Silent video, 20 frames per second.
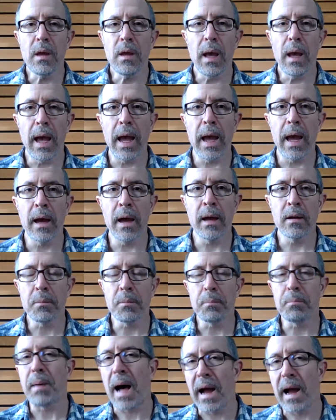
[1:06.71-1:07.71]

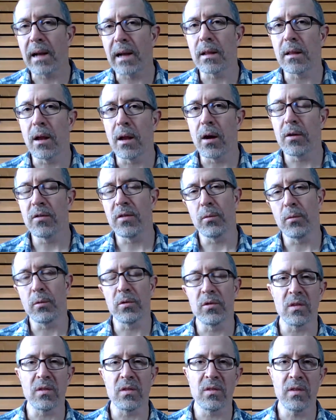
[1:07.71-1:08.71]
And by and large, they were
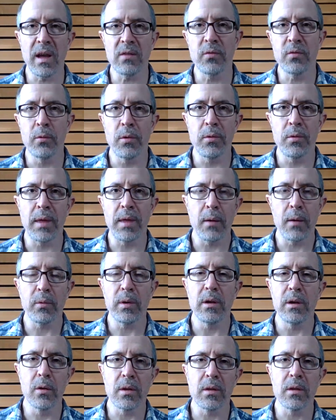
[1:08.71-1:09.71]
successful with that. We
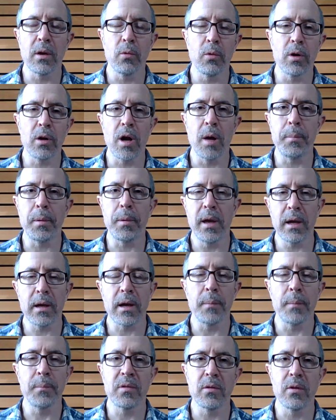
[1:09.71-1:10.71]
know that there were a couple
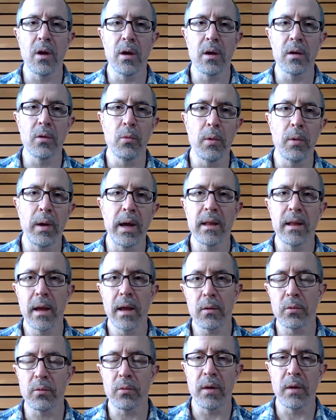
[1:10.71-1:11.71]
hiccups along the way, like
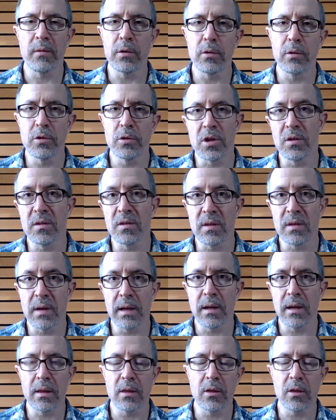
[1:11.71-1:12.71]
with revolutions in
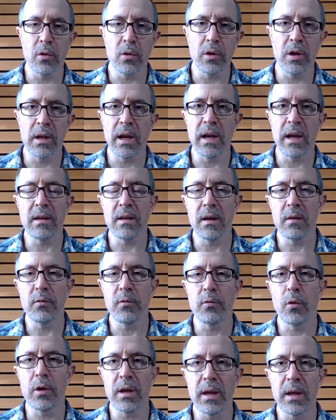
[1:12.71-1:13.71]
1830 and
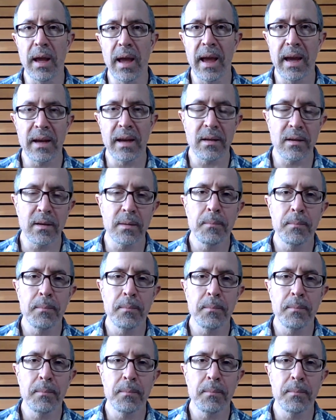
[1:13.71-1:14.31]
1848.